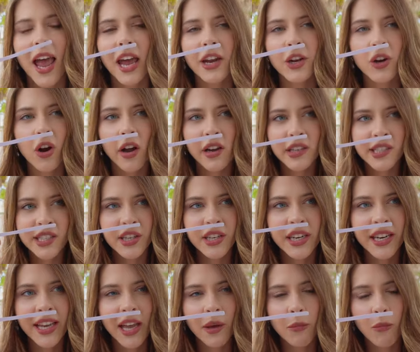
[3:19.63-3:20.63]
And you're also
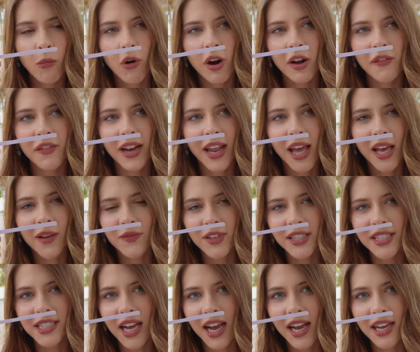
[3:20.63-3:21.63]
gonna get more of an
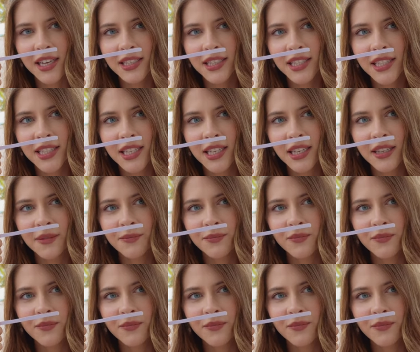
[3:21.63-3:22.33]
emphasized